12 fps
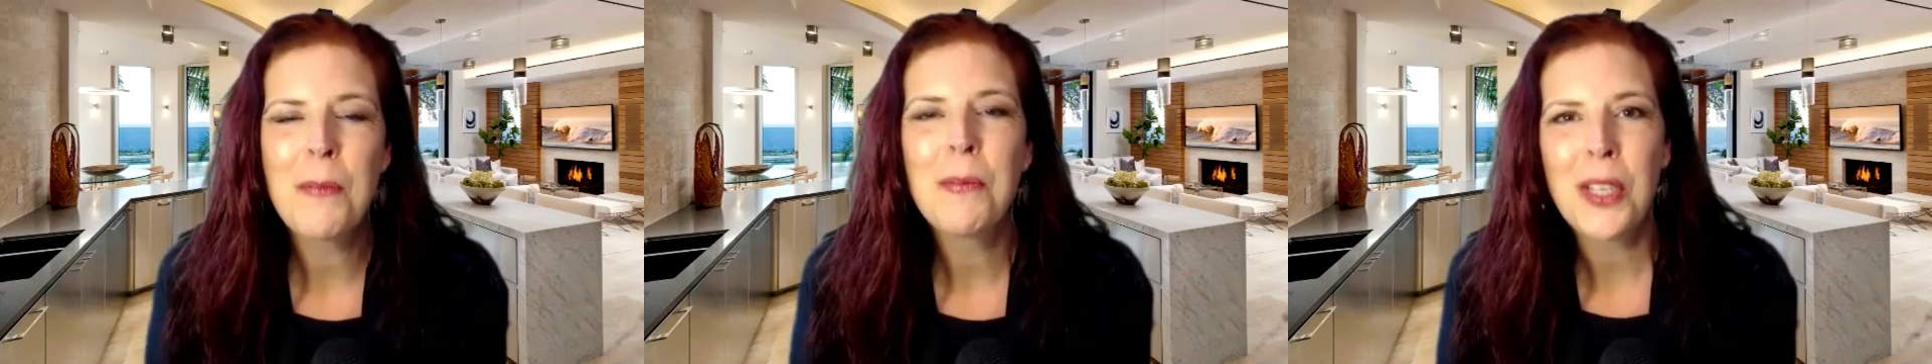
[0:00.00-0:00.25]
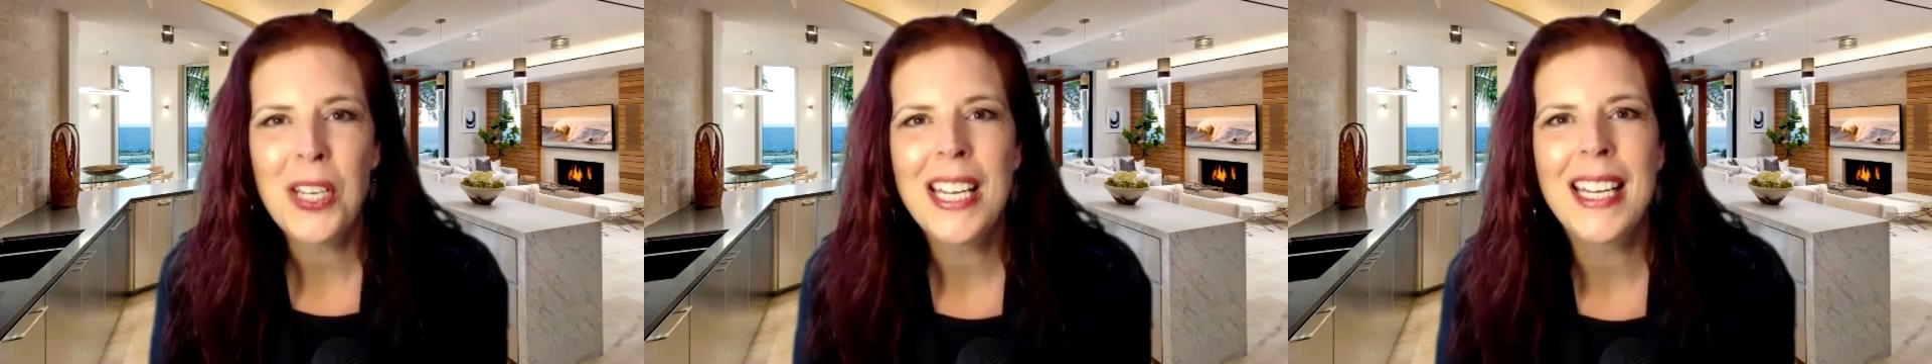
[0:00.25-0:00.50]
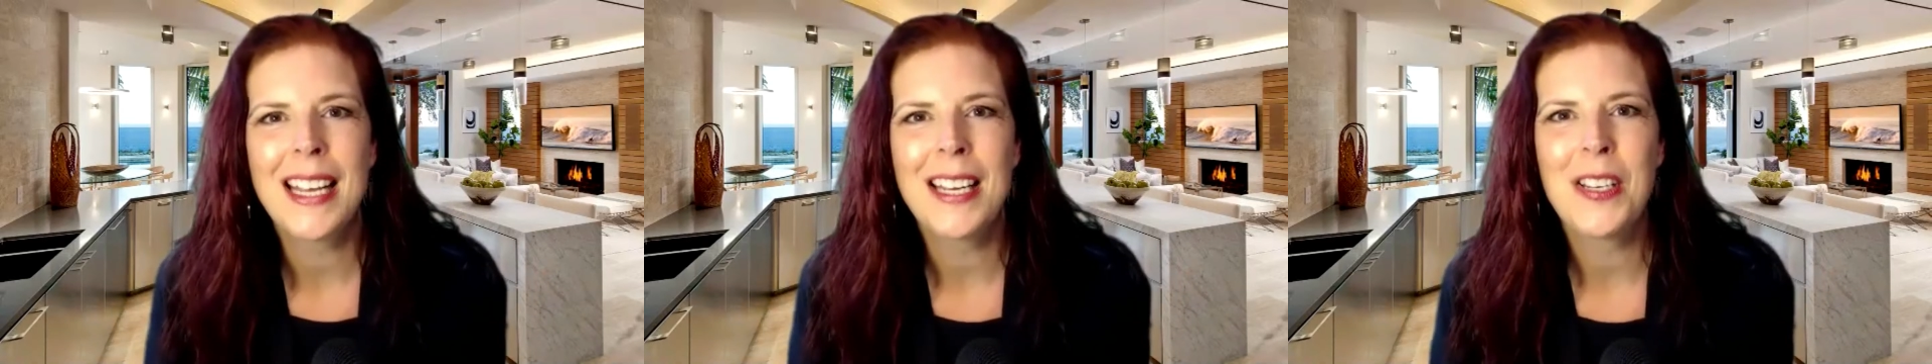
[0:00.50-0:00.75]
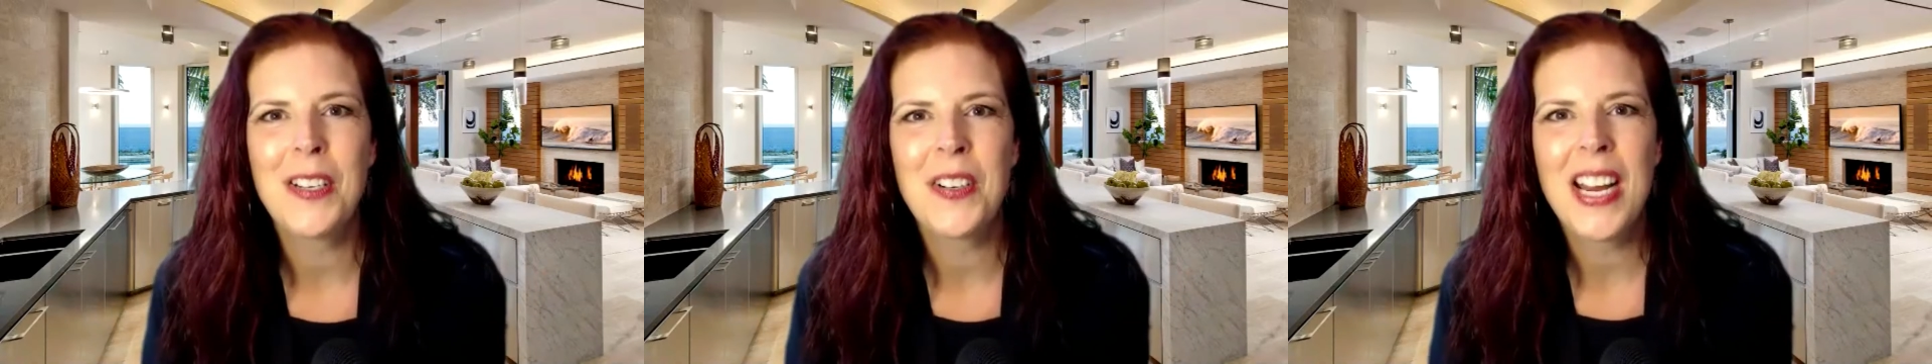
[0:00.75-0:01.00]
I'm looking
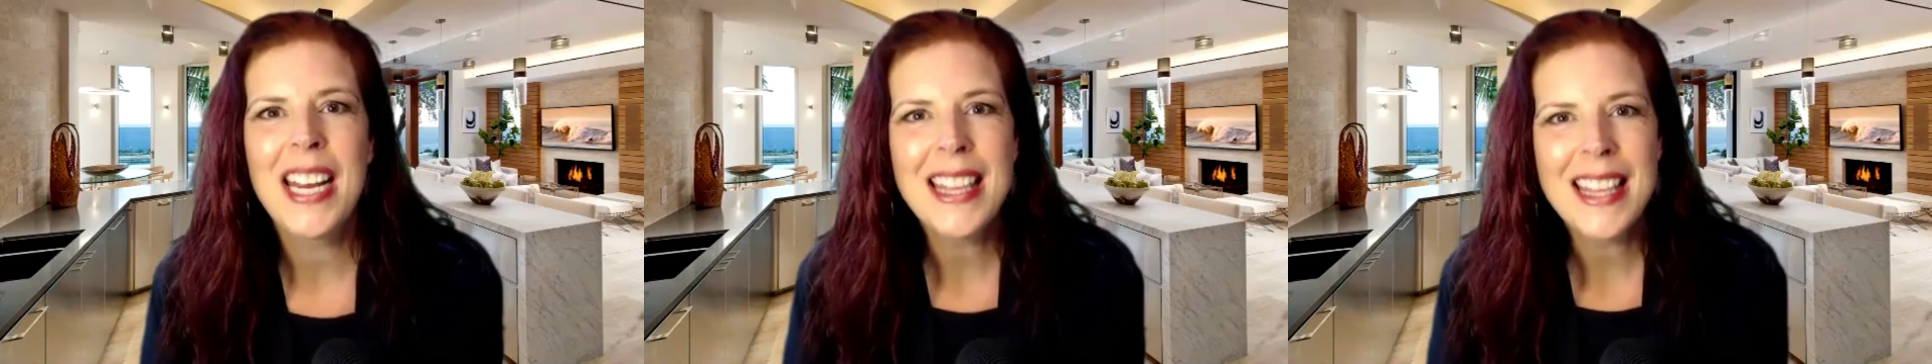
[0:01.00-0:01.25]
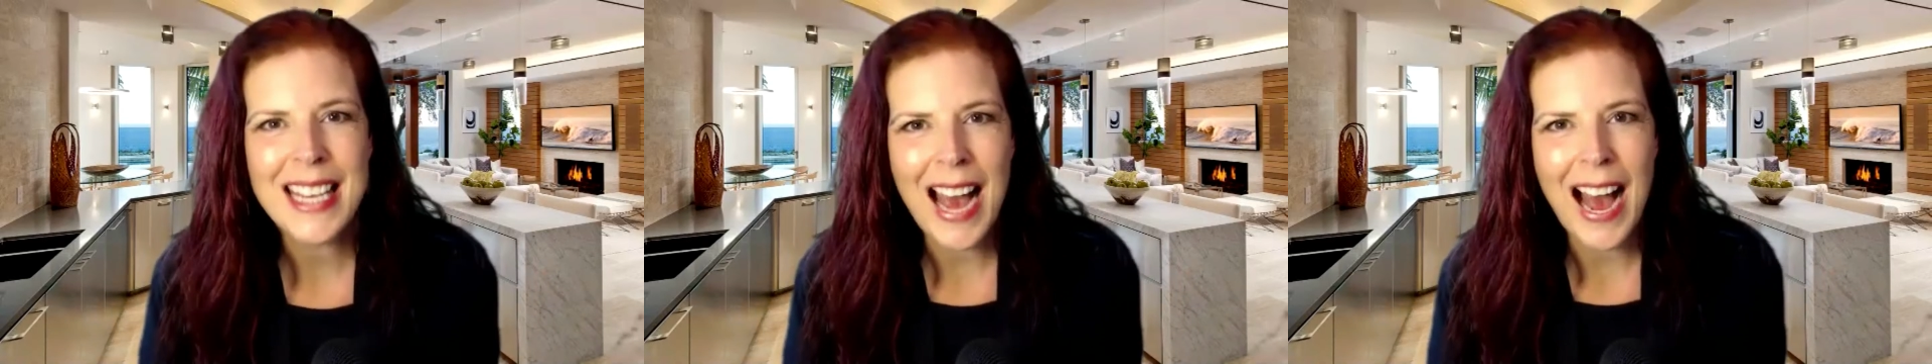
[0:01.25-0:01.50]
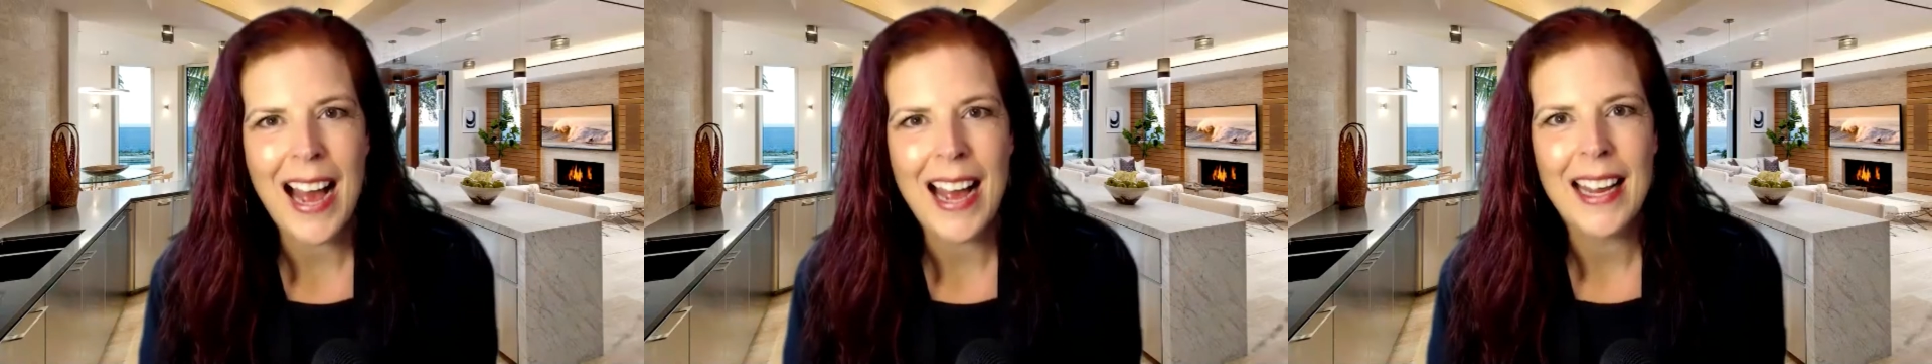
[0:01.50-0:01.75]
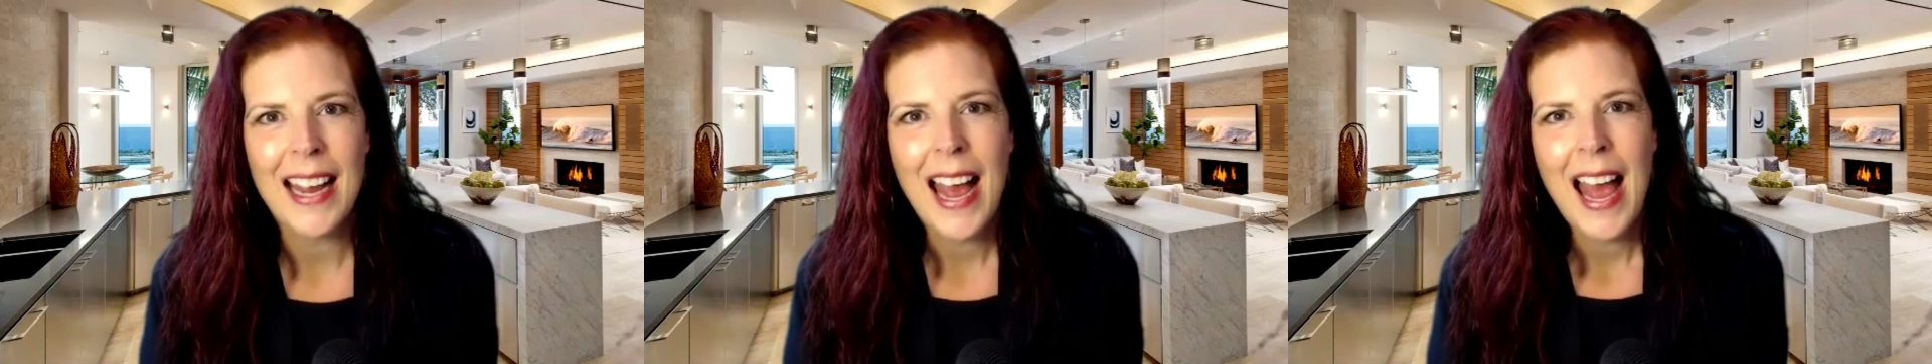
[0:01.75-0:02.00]
at you in the
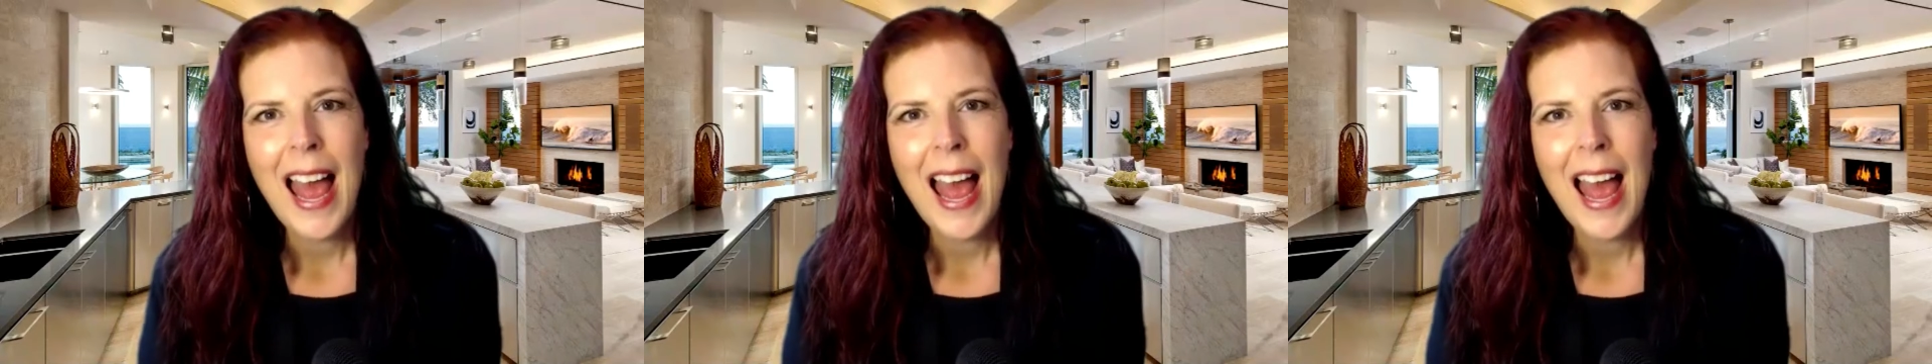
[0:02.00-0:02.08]
eye,